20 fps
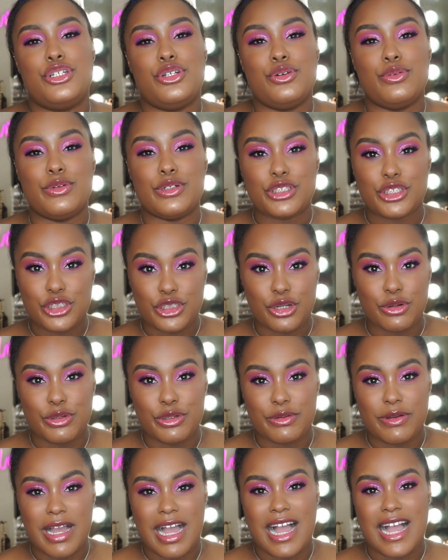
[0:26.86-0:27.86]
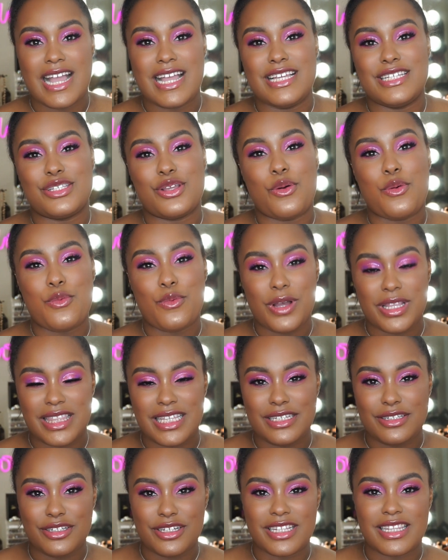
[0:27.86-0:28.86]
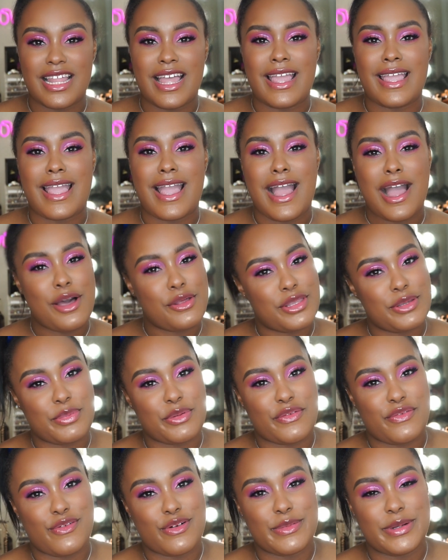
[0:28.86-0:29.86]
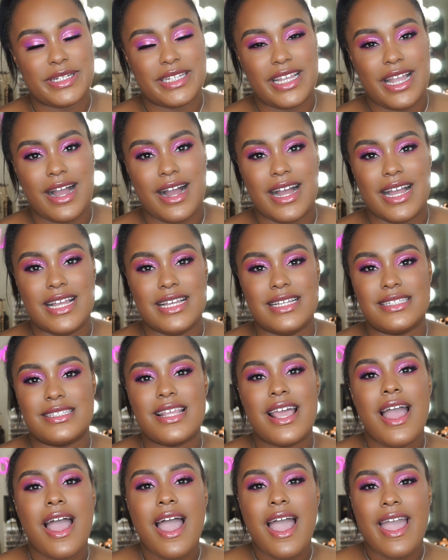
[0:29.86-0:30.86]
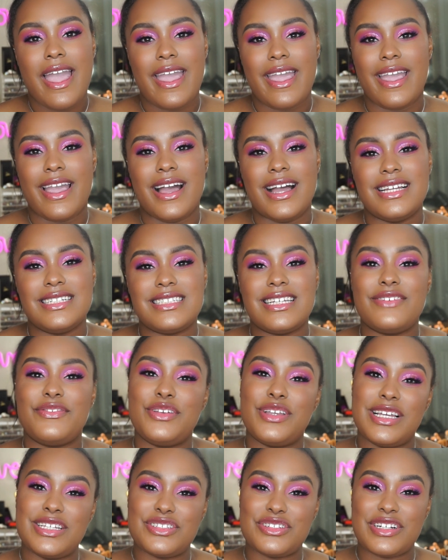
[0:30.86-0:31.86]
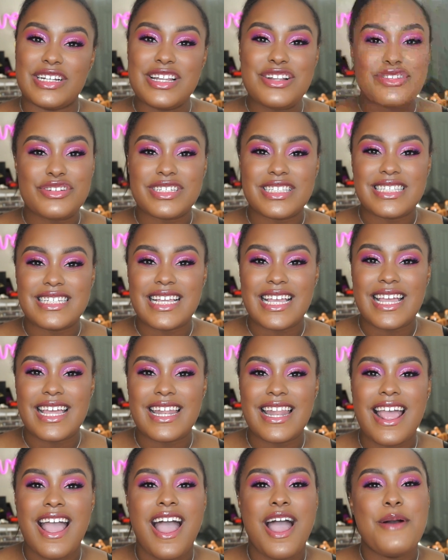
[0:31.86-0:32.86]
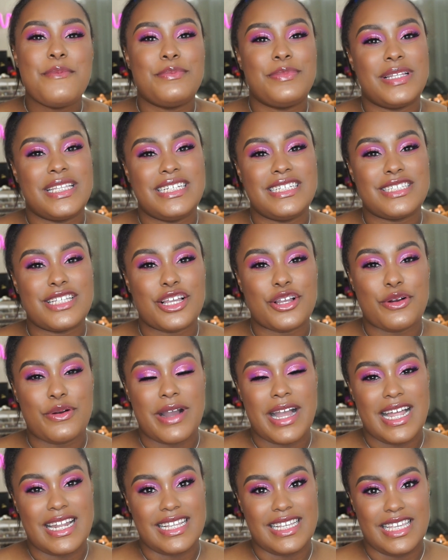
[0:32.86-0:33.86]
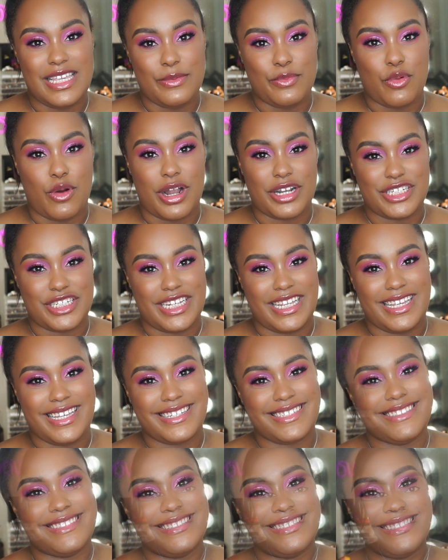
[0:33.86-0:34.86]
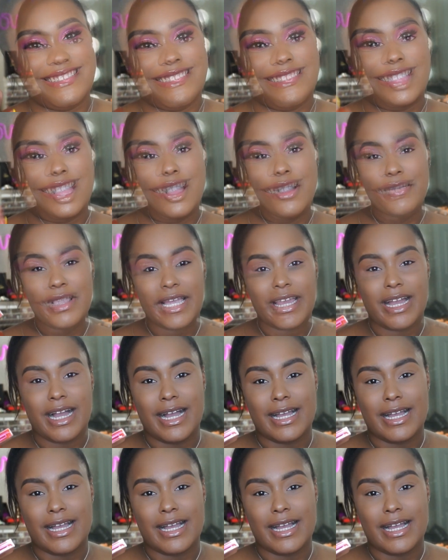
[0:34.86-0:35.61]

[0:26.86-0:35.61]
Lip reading: to show you guys what they look like, how they perform on the eyes, and if you guys are interested, please go ahead and keep watching. Okay